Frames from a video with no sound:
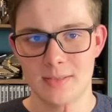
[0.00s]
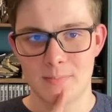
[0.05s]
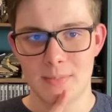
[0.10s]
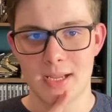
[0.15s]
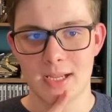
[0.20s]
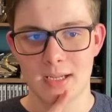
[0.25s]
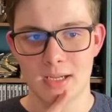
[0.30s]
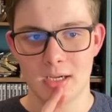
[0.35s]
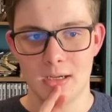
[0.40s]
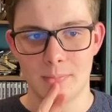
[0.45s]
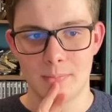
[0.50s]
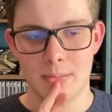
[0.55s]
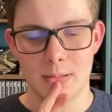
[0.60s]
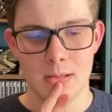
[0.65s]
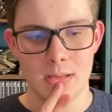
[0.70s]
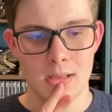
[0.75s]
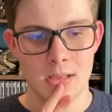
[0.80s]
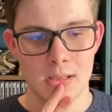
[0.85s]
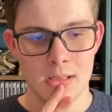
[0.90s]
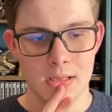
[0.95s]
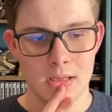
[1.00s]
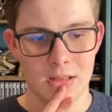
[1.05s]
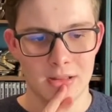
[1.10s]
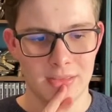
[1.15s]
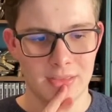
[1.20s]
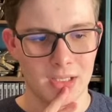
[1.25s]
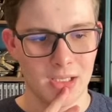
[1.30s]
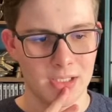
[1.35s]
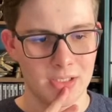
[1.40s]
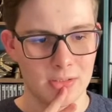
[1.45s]
to pick up a
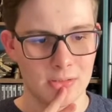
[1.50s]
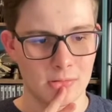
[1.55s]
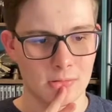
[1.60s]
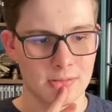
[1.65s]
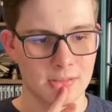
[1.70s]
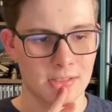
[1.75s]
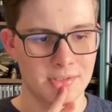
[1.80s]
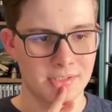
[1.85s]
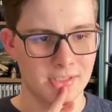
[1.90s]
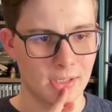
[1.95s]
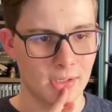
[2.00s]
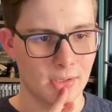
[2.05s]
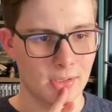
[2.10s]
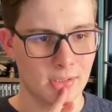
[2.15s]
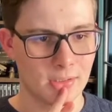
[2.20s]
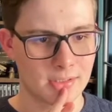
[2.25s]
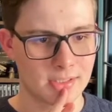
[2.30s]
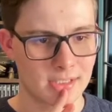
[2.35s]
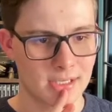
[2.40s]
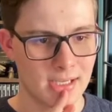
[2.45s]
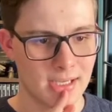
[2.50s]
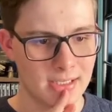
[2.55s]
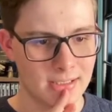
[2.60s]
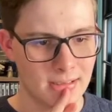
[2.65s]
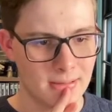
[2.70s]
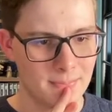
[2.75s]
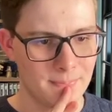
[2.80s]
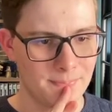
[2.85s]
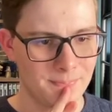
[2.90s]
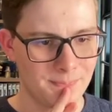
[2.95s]
third Doctor to go alongside
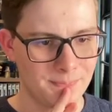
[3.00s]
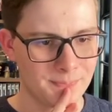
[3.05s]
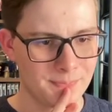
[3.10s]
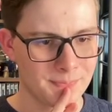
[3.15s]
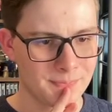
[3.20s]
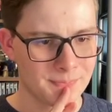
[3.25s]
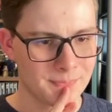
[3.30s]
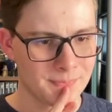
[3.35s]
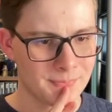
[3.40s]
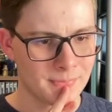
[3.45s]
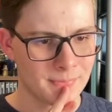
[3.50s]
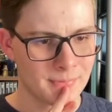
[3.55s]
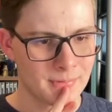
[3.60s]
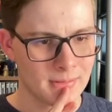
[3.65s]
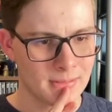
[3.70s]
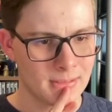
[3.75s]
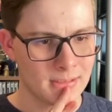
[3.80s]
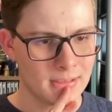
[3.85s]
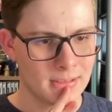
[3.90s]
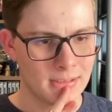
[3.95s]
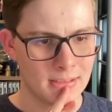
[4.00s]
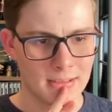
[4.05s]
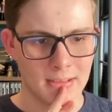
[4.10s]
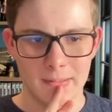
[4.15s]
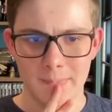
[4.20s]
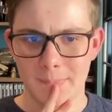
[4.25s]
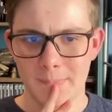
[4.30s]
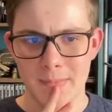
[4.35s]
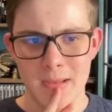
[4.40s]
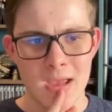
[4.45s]
him.
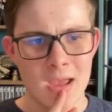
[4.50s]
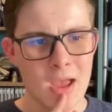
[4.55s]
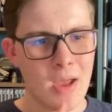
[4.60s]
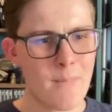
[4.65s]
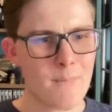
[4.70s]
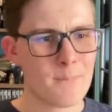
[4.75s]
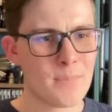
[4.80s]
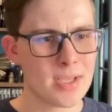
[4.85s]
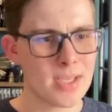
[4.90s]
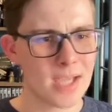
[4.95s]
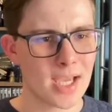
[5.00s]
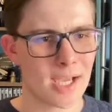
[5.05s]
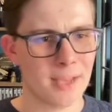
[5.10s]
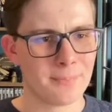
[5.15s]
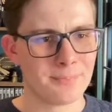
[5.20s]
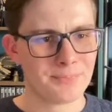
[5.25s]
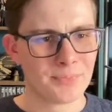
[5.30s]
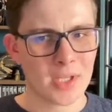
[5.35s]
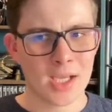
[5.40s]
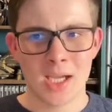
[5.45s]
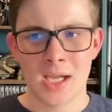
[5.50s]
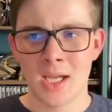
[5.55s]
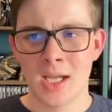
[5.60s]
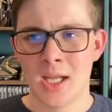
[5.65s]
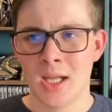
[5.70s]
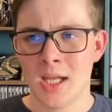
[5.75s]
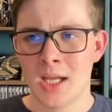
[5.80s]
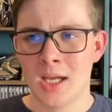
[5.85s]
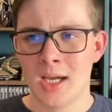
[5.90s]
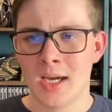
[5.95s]
Um, but yeah,
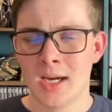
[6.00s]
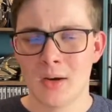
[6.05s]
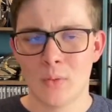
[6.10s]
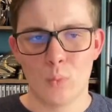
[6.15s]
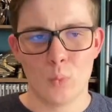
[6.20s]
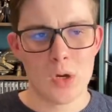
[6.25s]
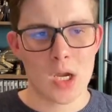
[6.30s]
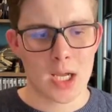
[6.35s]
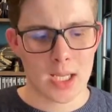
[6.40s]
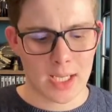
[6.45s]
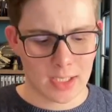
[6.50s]
we are